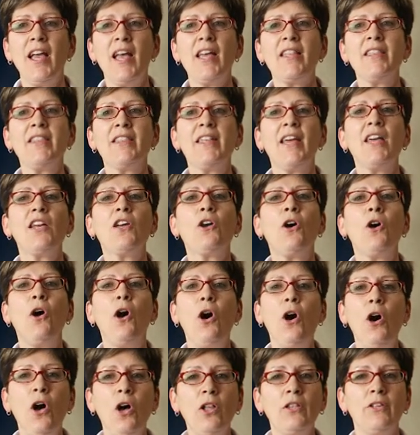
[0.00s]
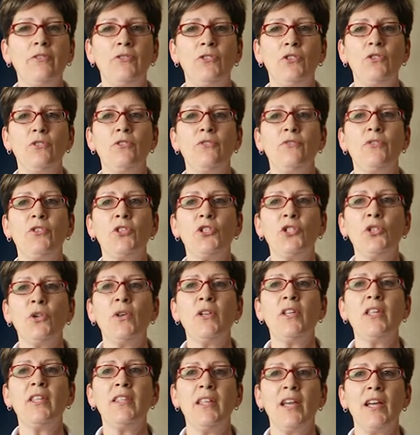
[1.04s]
and thank all of you for
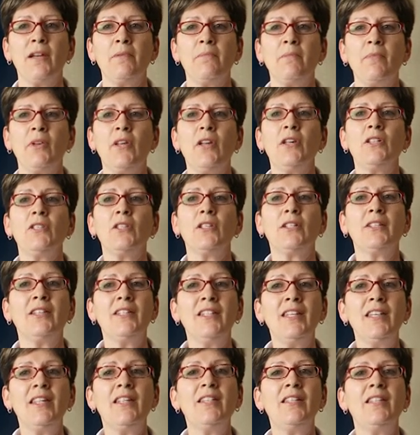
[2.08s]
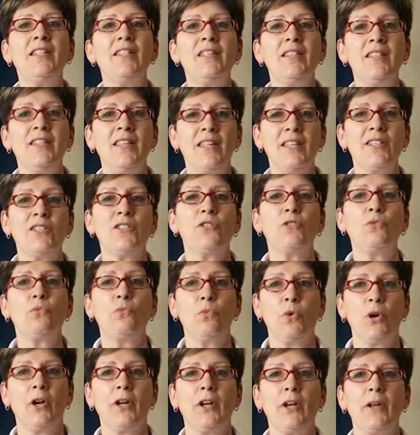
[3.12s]
joining them to lead this
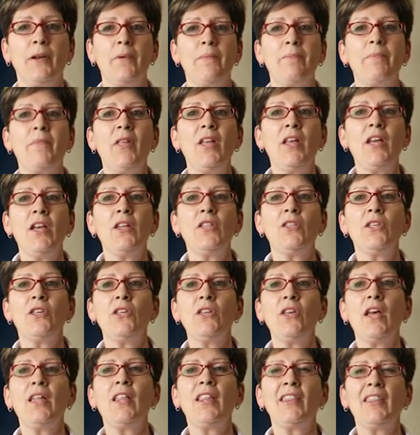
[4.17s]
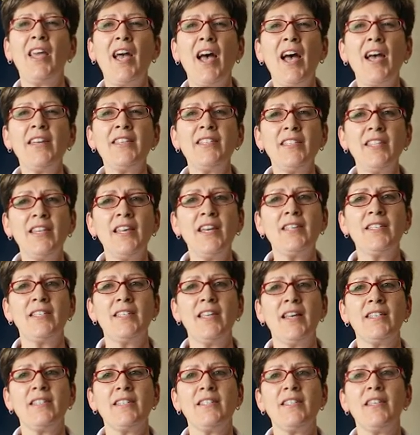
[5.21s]
work. The
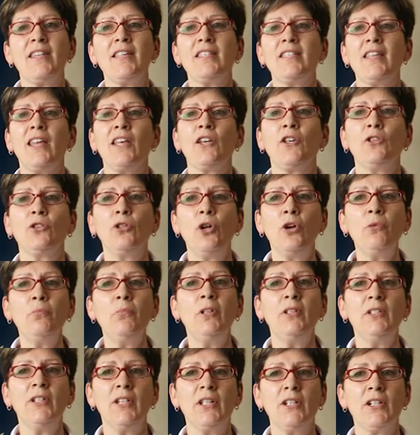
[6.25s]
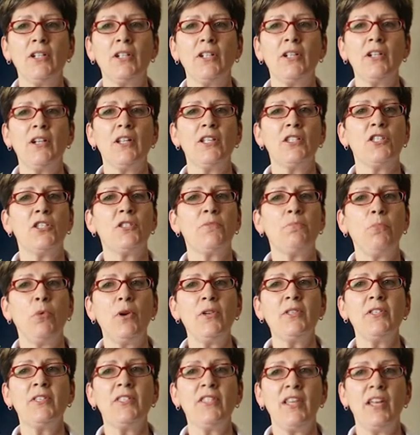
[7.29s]
ICSS is a global leader in
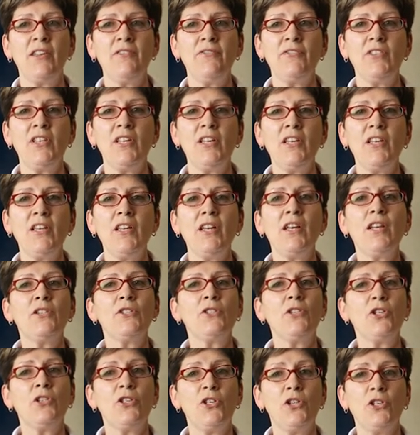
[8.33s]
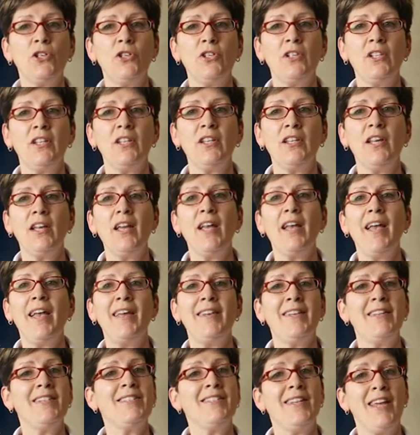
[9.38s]
sports safety, security,
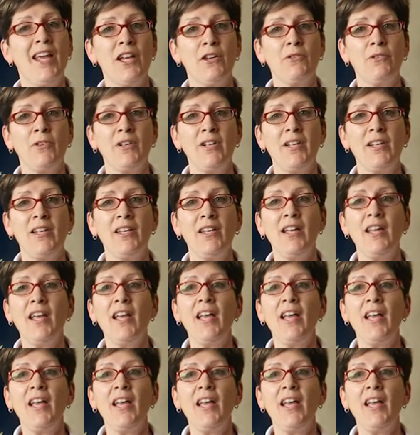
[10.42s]
and integrity,